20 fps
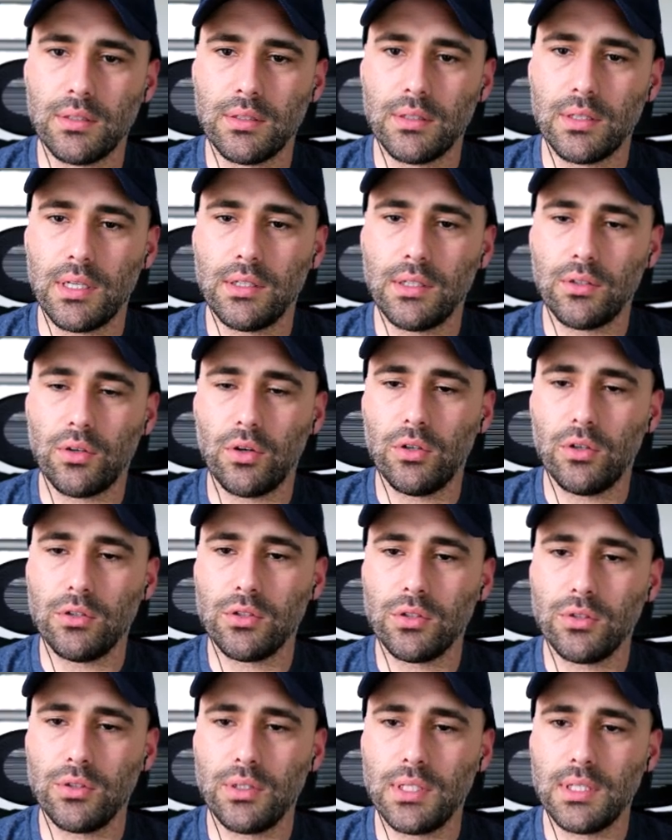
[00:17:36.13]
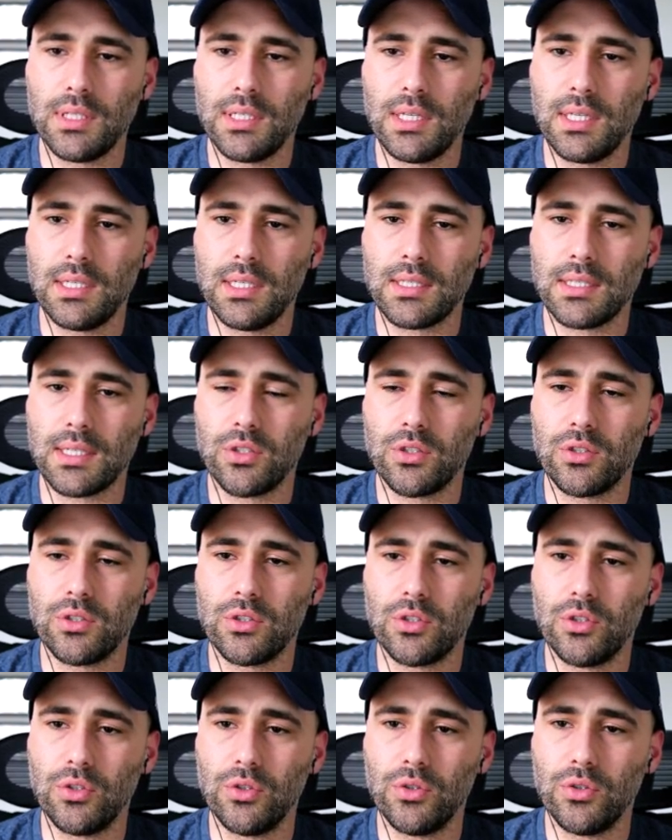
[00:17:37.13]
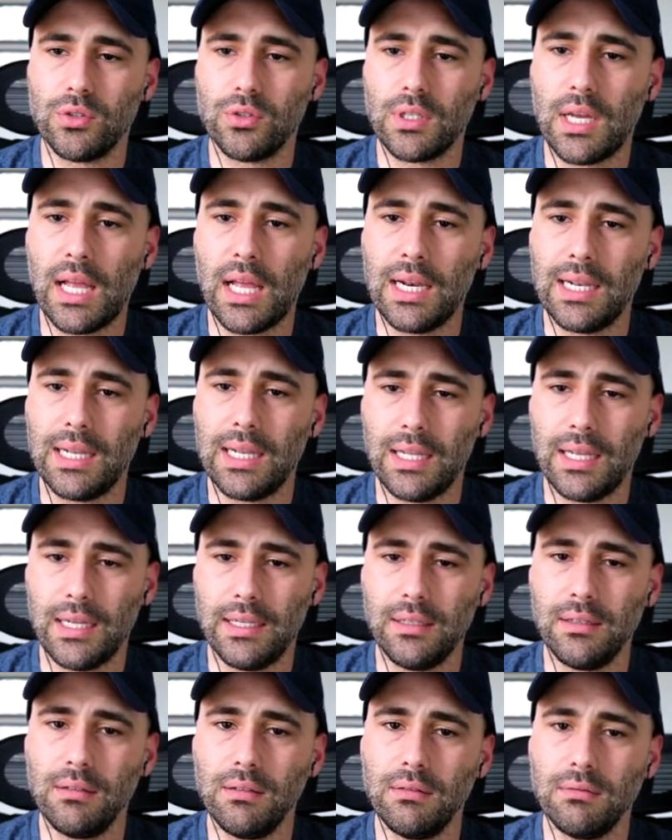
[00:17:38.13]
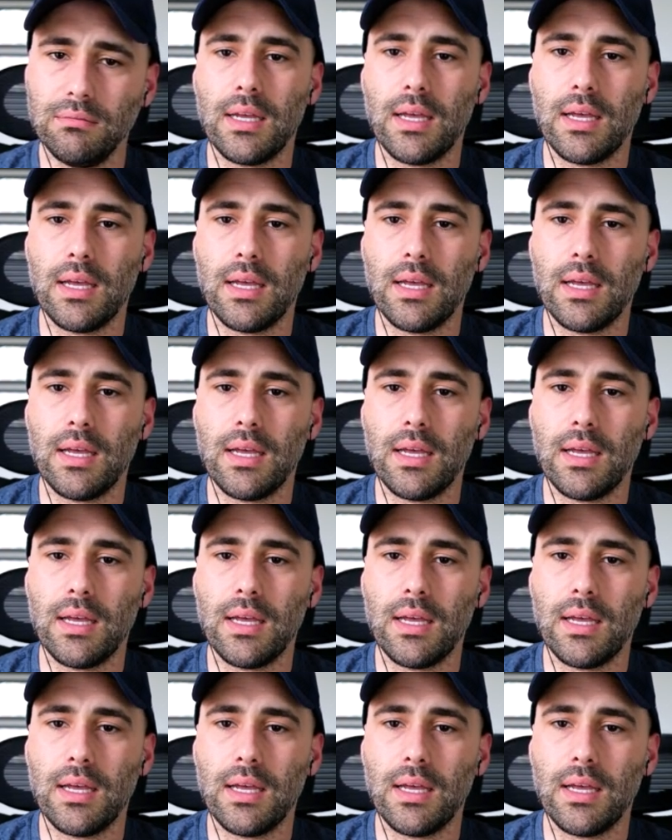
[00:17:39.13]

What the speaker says: It also needs good clean.